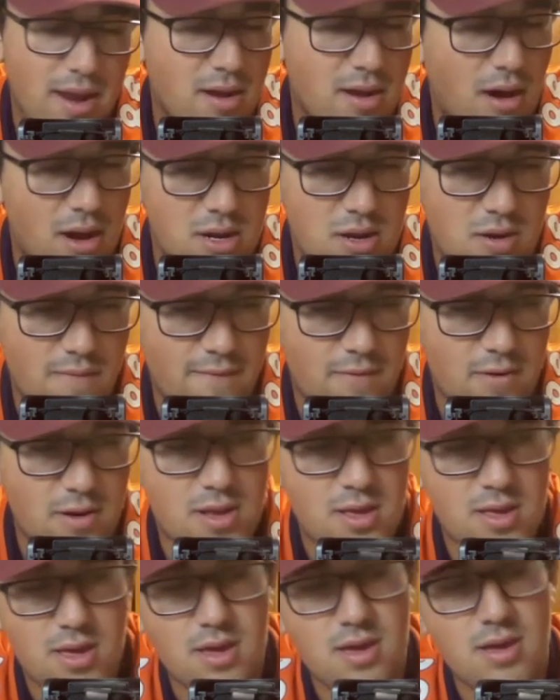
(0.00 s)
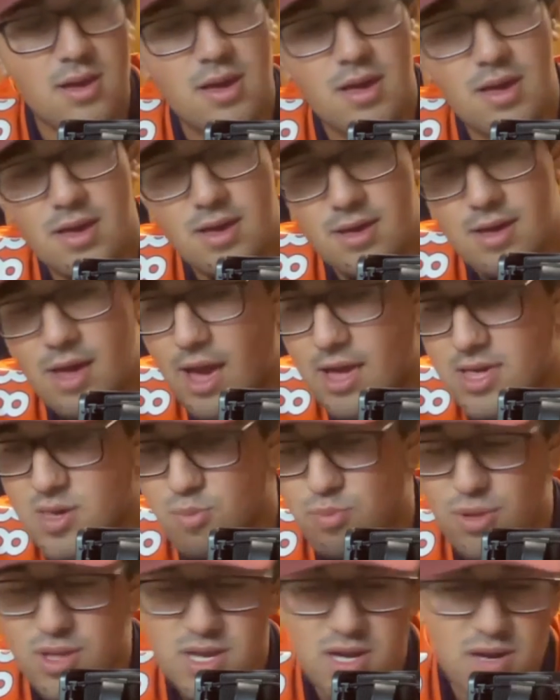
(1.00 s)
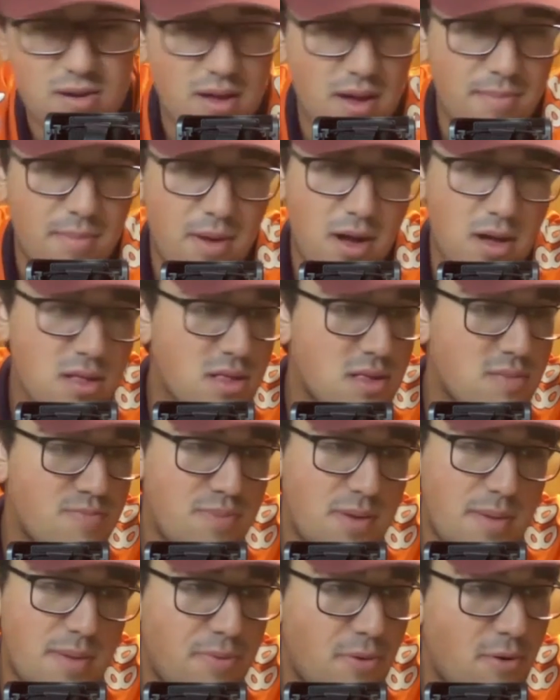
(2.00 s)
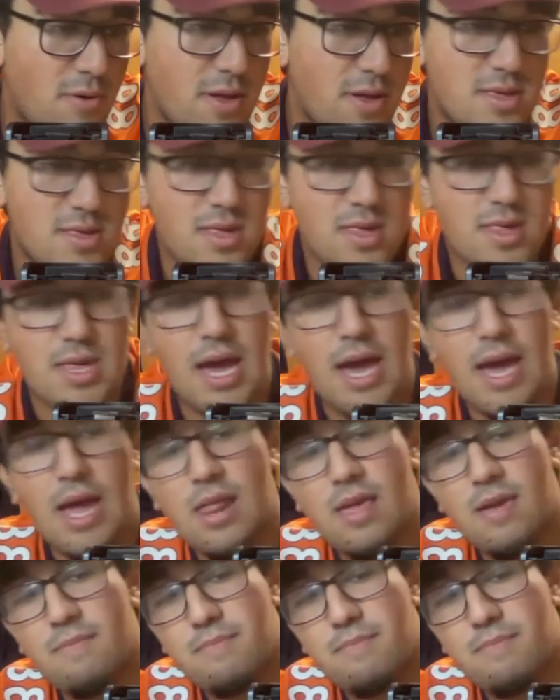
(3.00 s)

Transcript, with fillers: of controversy, has split it amongst people in society.